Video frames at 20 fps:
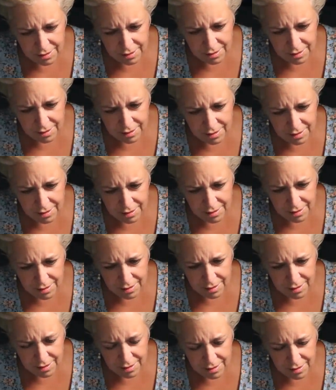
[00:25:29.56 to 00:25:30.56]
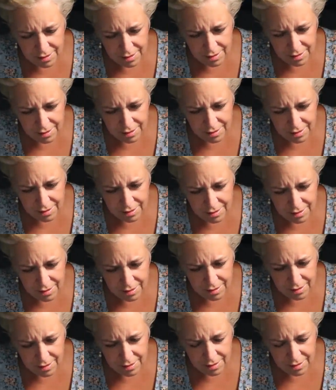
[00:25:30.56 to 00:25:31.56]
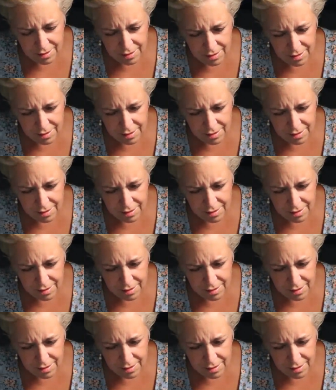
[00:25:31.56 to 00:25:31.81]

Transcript: (no one is talking)